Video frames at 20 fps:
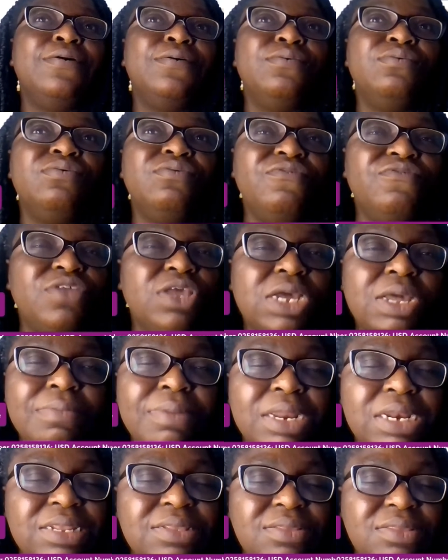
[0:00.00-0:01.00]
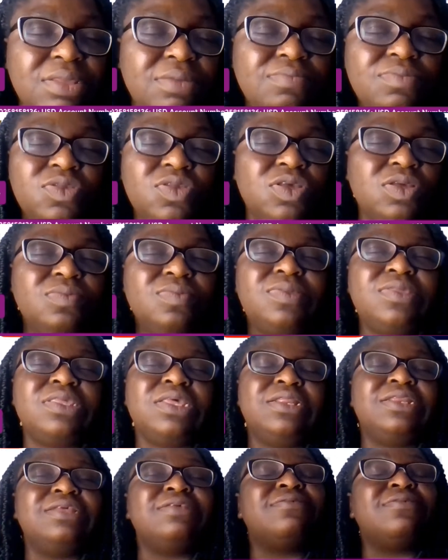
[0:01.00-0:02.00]
we've talked about the symptoms
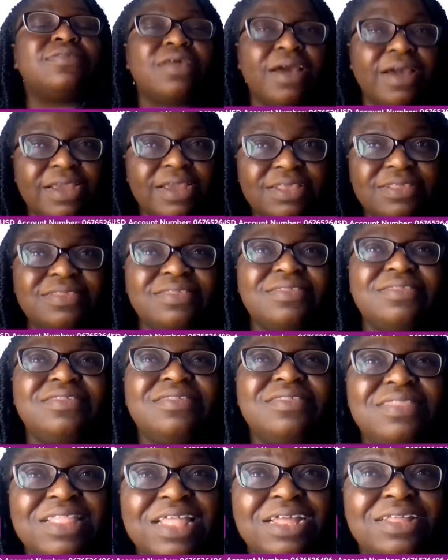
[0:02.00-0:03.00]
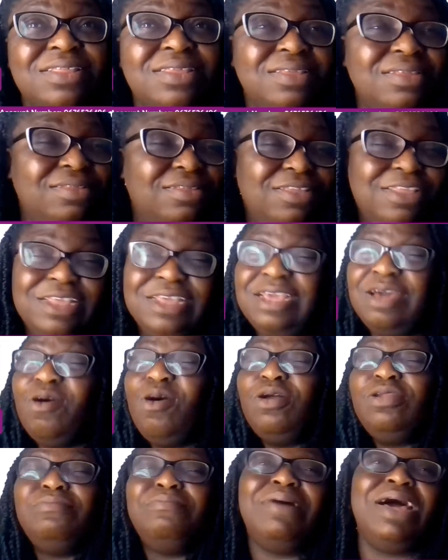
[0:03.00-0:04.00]
and the signs that the
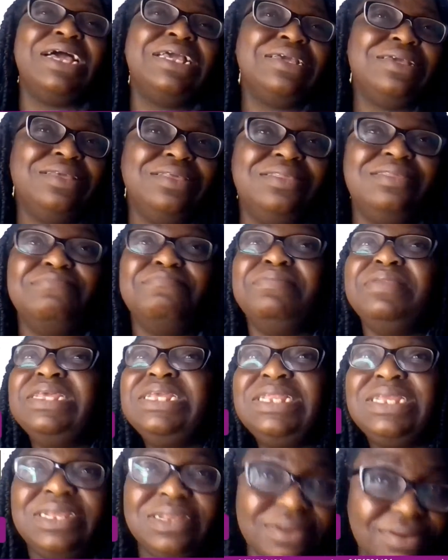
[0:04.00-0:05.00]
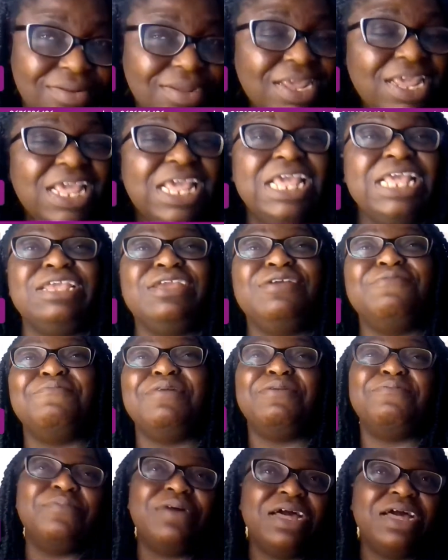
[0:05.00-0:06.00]
hallmark is bleeding. You
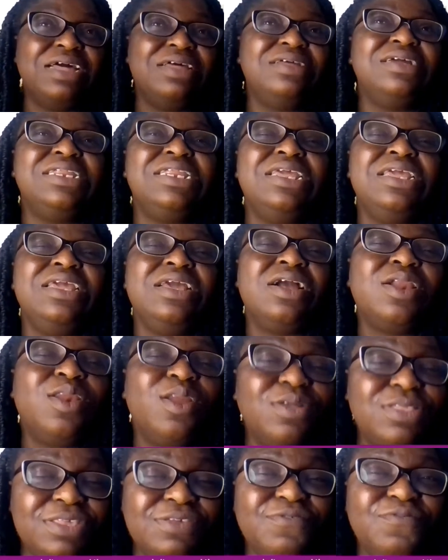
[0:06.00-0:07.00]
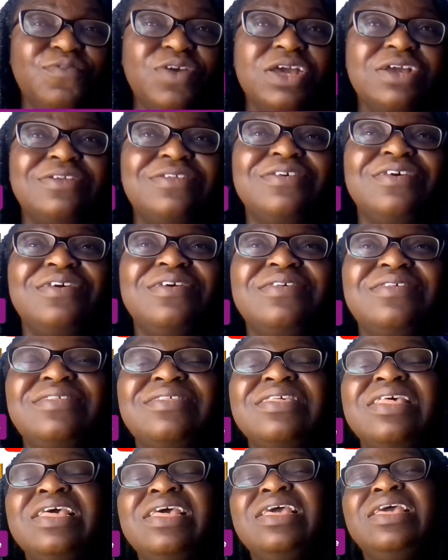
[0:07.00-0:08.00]
remember the clotting factors
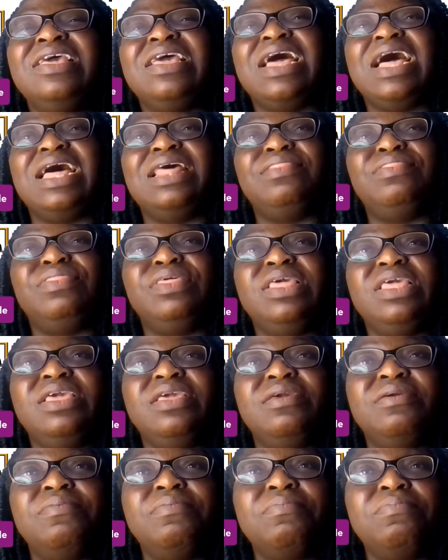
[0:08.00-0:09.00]
are the